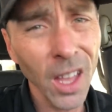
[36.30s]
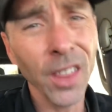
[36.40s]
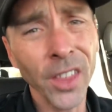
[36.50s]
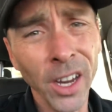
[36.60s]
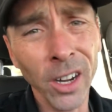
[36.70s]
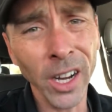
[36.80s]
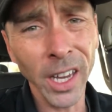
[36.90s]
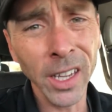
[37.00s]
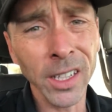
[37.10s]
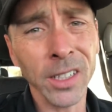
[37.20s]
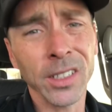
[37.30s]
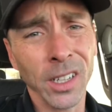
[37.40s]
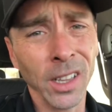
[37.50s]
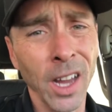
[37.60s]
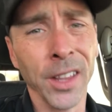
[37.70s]
there is
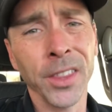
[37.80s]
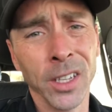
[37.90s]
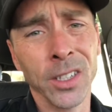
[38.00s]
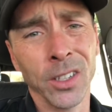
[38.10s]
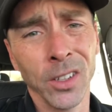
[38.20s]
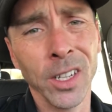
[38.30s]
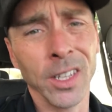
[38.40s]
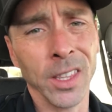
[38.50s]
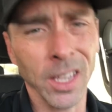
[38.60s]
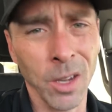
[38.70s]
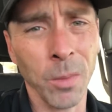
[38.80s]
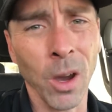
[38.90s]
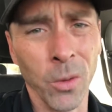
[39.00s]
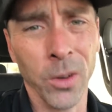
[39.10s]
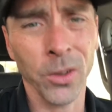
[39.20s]
a lot of things that you need to think
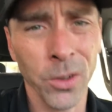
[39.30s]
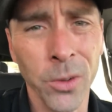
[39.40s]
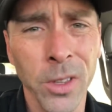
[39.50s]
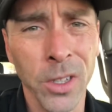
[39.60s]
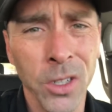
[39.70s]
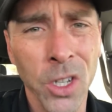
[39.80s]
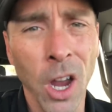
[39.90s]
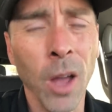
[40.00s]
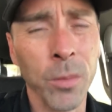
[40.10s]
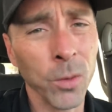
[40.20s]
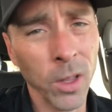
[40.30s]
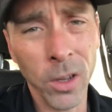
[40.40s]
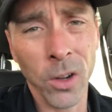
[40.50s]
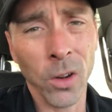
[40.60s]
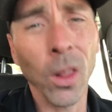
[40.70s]
about when you're doing these jobs, whether
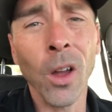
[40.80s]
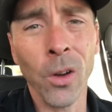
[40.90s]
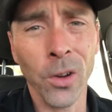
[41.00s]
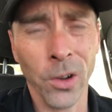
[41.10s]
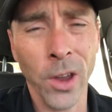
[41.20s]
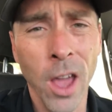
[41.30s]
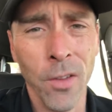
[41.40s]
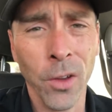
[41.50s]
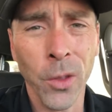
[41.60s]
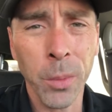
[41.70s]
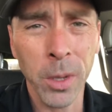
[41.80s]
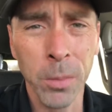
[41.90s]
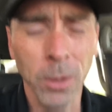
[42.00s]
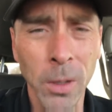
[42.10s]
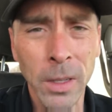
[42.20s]
you're alone or you have other
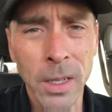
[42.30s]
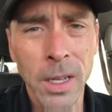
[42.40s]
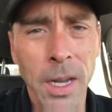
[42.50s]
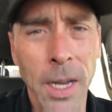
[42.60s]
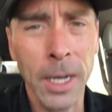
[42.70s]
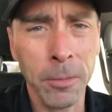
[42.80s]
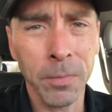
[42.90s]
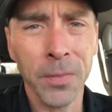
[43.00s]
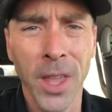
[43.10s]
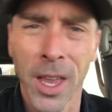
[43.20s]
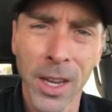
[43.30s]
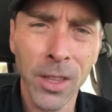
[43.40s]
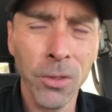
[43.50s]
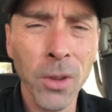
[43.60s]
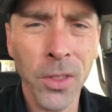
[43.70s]
people. Um,
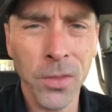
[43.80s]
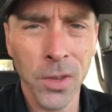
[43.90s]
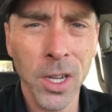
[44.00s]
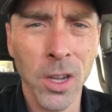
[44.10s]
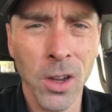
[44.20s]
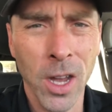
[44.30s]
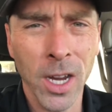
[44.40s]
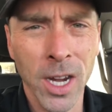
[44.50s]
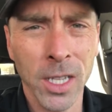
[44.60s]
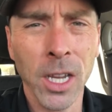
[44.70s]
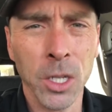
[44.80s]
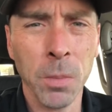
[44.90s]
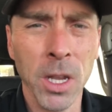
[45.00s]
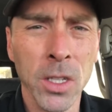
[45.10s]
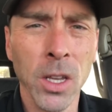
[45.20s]
and throughout the video, I kind of touch
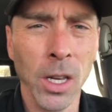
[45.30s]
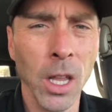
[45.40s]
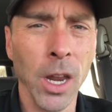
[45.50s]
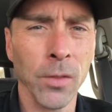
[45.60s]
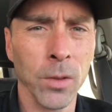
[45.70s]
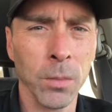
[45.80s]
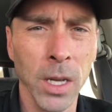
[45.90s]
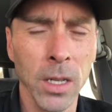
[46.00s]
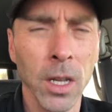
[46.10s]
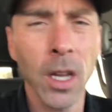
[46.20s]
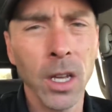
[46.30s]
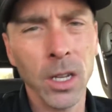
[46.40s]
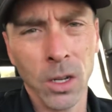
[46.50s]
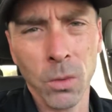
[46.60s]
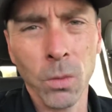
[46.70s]
base on a lot of them. But you
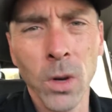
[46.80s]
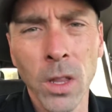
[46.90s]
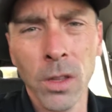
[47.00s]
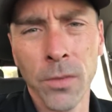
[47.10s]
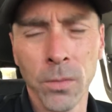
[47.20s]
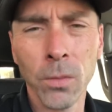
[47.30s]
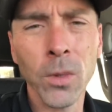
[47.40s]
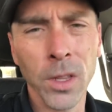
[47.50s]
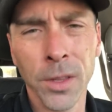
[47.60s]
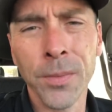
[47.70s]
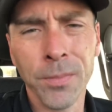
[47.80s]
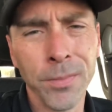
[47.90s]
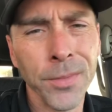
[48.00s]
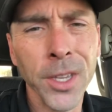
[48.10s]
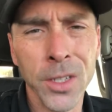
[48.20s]
know, one of the one of the
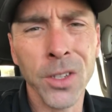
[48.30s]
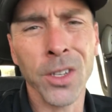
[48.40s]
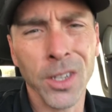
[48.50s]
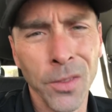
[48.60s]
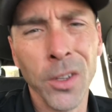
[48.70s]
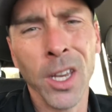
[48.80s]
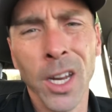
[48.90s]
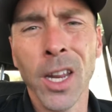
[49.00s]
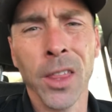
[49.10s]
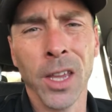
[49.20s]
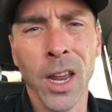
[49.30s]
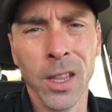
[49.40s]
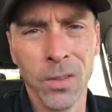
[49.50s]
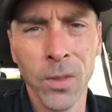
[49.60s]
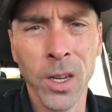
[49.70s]
things if you get anything out
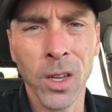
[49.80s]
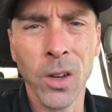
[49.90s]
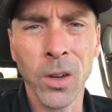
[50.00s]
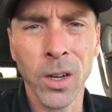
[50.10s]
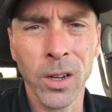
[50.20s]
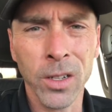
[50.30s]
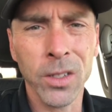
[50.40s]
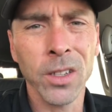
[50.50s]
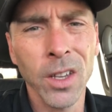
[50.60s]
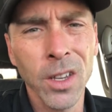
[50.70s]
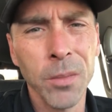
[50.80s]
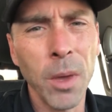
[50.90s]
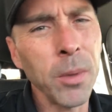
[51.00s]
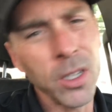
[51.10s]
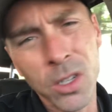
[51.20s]
of the video here is
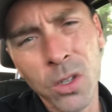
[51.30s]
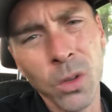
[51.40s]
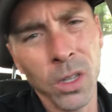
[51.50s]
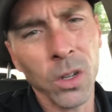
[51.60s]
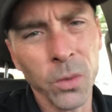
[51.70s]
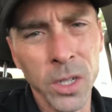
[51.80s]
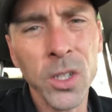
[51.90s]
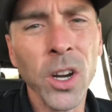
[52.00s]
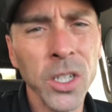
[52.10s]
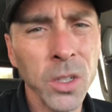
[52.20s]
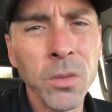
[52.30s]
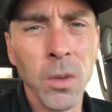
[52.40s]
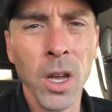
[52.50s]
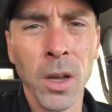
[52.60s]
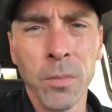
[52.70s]
maybe just do a little research
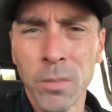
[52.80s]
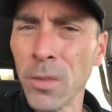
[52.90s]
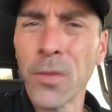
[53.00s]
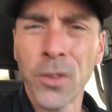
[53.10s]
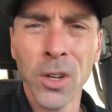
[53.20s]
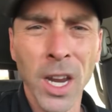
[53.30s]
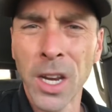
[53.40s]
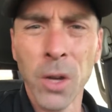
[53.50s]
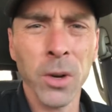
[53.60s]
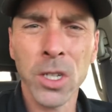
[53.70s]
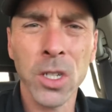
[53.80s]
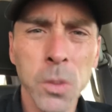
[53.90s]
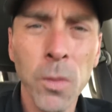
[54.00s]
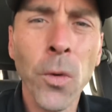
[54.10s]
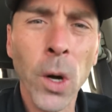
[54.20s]
uh, if you get any questions
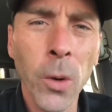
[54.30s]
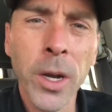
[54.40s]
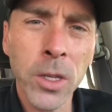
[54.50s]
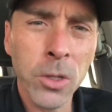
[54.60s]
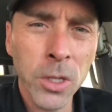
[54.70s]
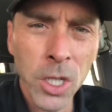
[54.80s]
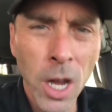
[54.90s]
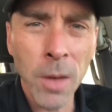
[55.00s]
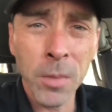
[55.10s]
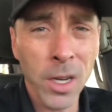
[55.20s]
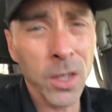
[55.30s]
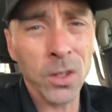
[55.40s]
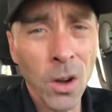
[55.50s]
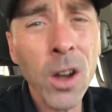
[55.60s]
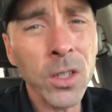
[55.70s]
before going into a job because
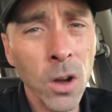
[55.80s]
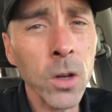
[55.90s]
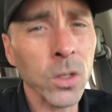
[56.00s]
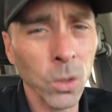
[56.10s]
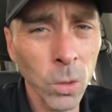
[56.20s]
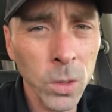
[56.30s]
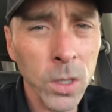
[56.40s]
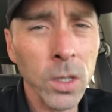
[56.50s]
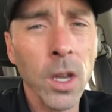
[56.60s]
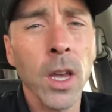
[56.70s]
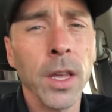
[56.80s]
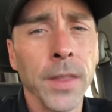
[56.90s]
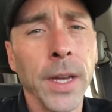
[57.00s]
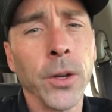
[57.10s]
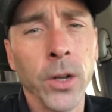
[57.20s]
there are certain tools
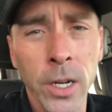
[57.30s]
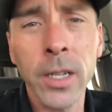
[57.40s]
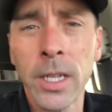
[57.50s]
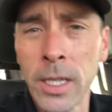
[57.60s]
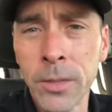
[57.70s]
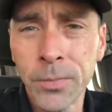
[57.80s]
that you're going to need